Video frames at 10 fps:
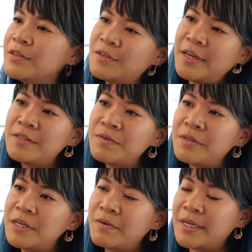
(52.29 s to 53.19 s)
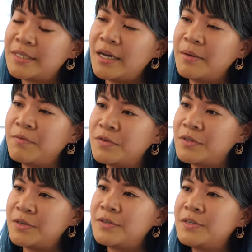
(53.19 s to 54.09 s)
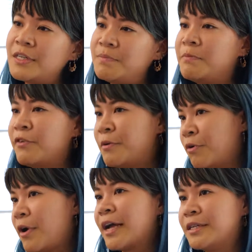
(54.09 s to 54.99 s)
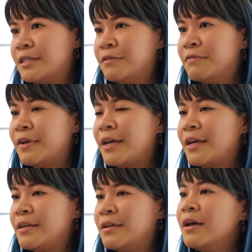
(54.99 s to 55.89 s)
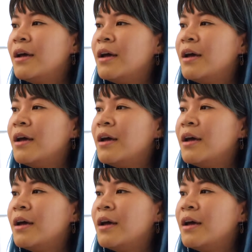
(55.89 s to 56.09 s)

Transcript: So that's a really great time for students to just be very proactive and,